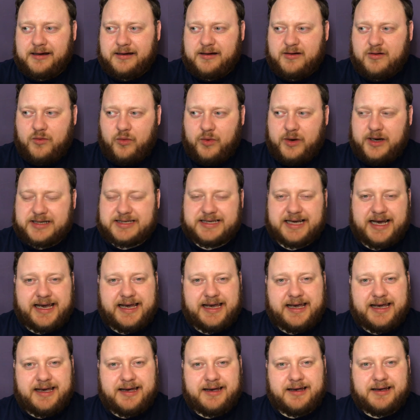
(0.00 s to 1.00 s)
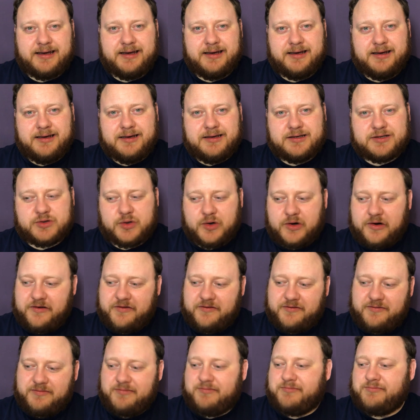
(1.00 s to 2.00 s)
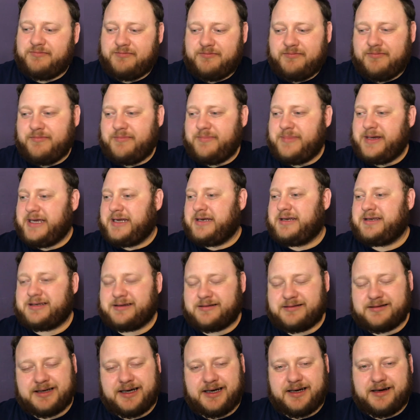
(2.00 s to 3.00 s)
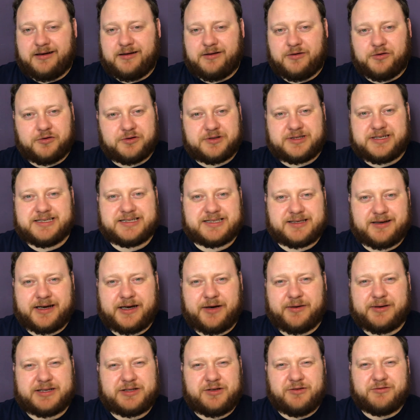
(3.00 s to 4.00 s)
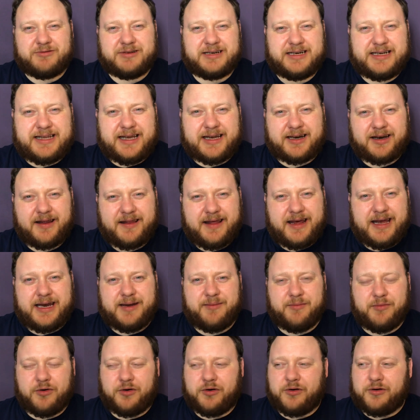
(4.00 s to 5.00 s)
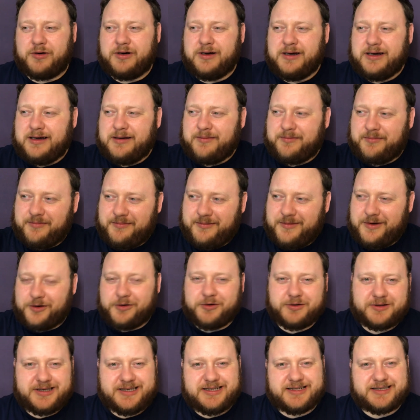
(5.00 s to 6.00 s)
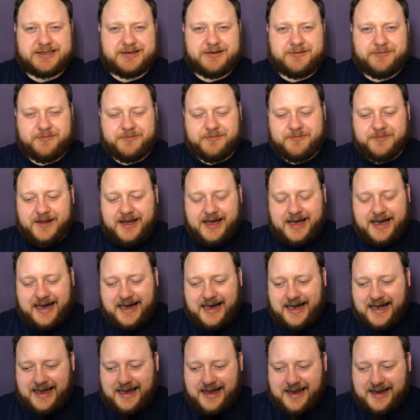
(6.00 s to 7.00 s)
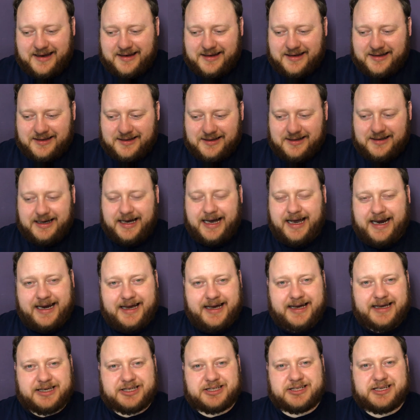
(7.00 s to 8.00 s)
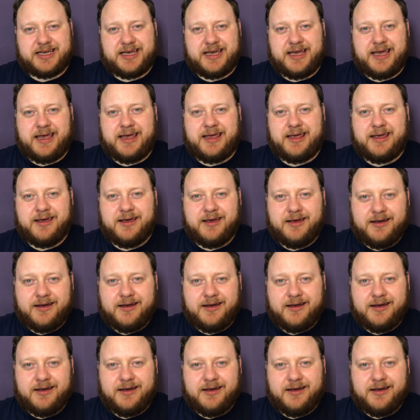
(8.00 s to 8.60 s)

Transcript: we're saying sort of mid autism. I know it's not really done like that anymore. Autism and ADHD